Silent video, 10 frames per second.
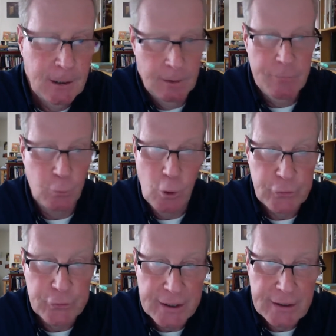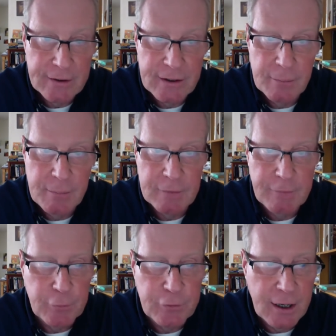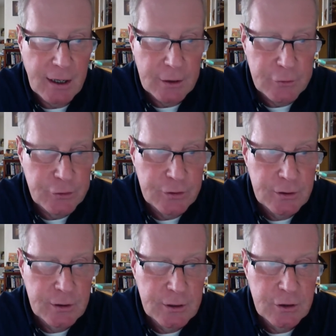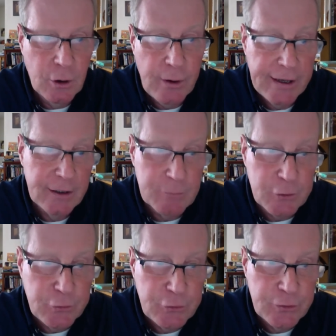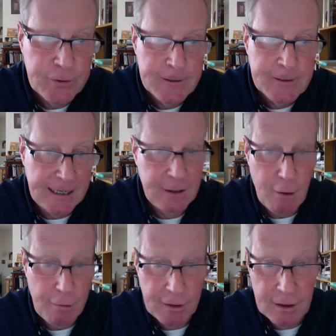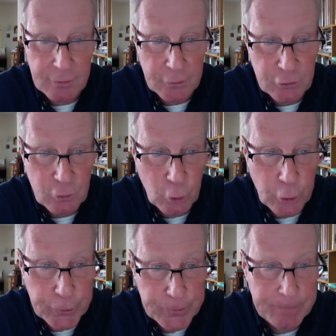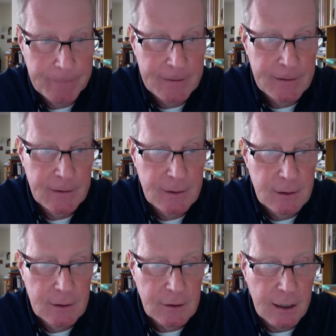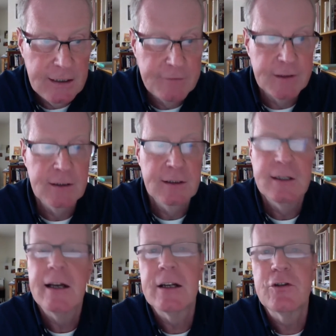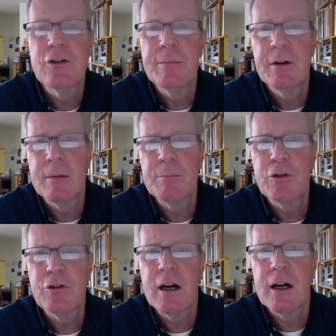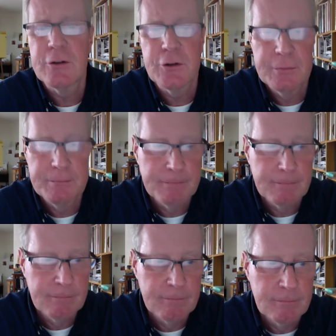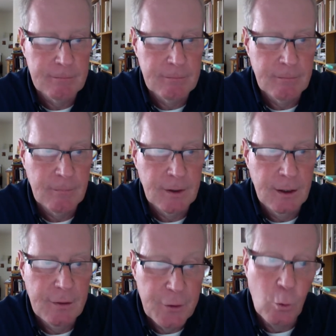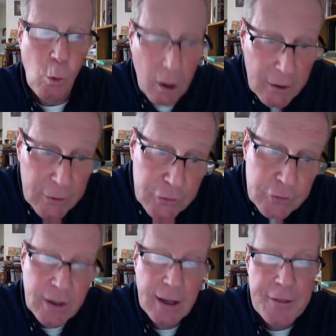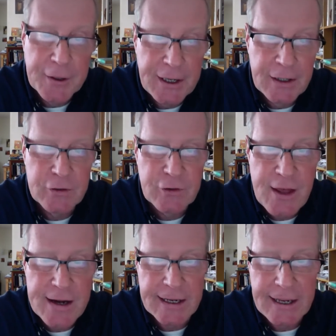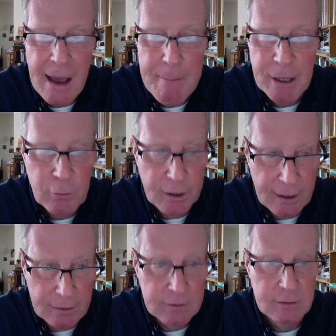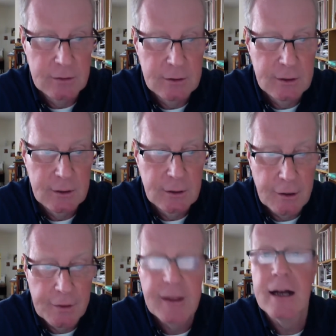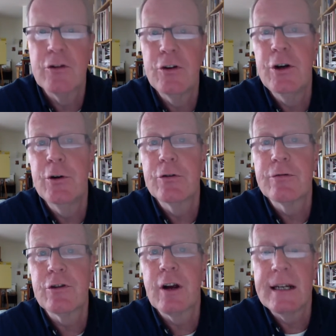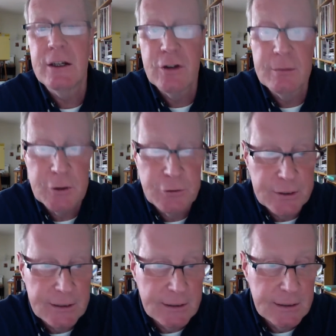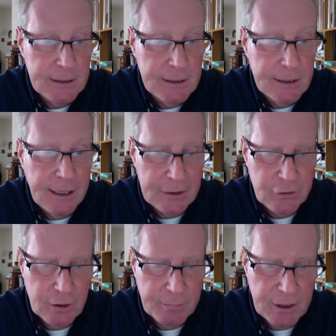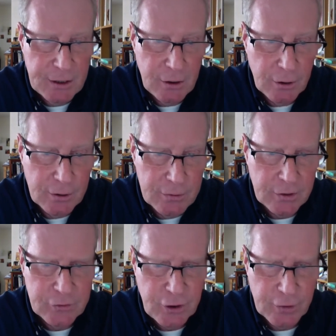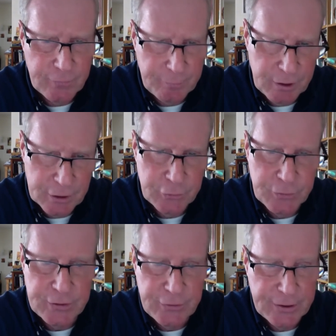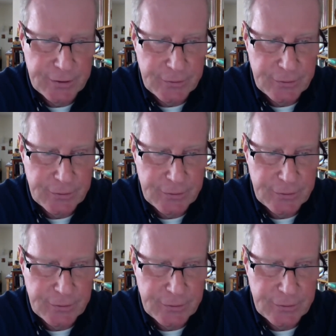There wasn't anything about frottage, no enemas, and nothing on the squirt, not even an exhibit on massage. There was the kinesthetic camping ground, 1,000 years of Chinese imagery, and something called a self-pleasuring tent.